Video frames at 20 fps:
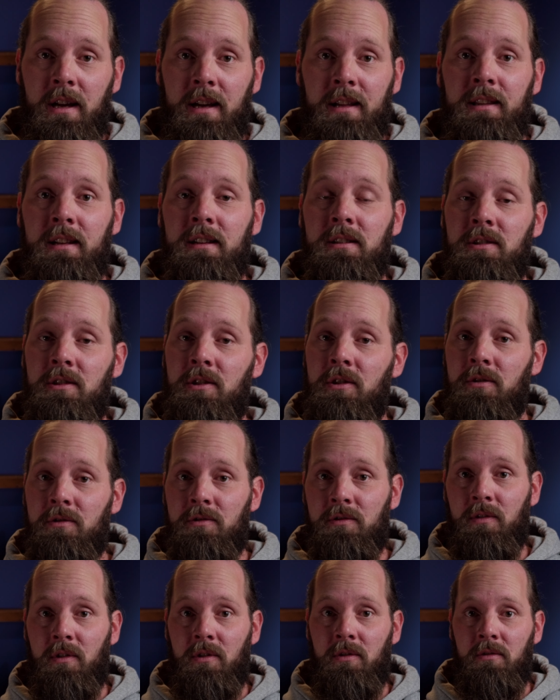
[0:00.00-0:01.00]
and that's
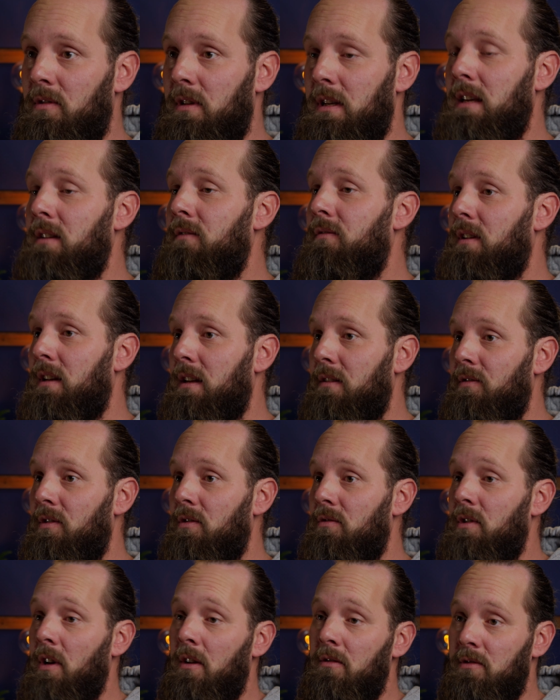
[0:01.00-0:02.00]
useful even if
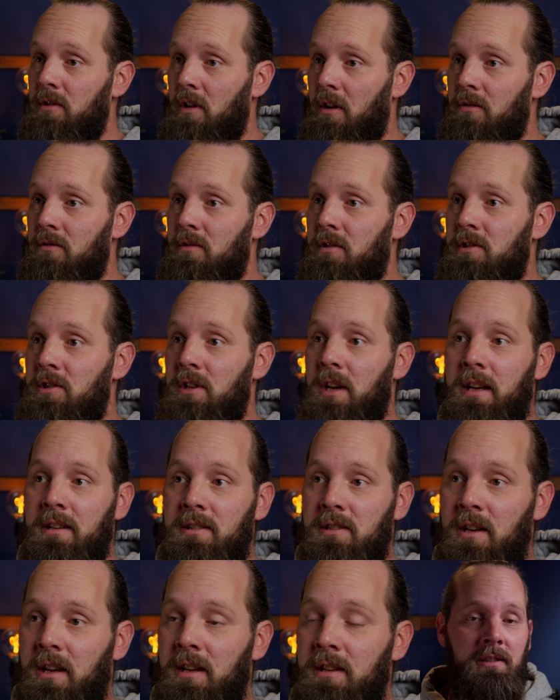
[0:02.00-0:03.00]
you don't own a
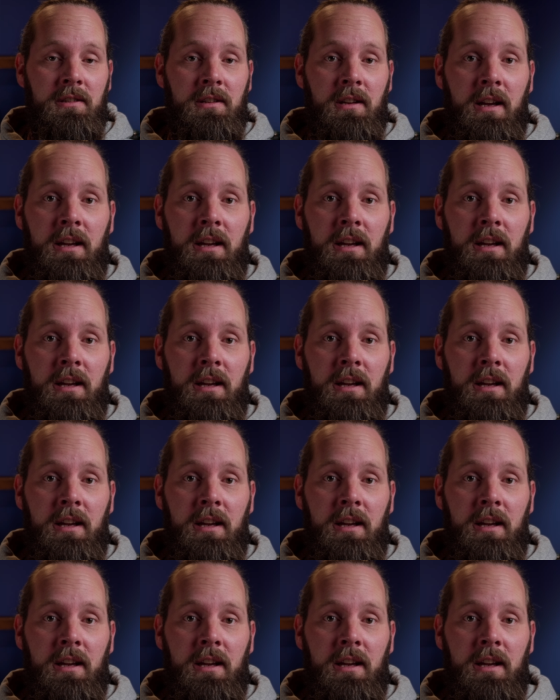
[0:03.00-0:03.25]
GH6